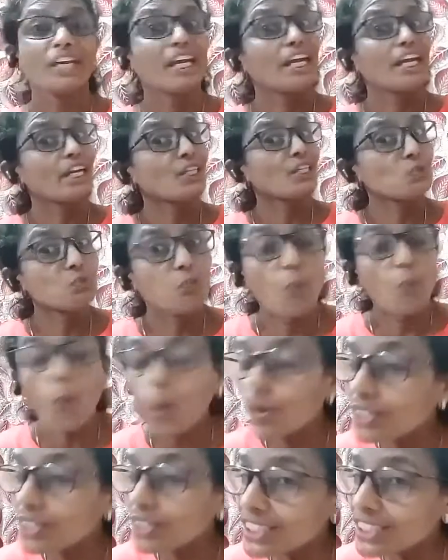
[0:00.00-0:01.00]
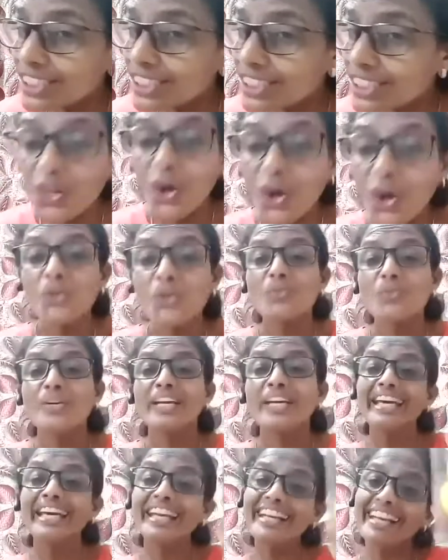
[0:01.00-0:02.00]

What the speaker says: It won't dissolve in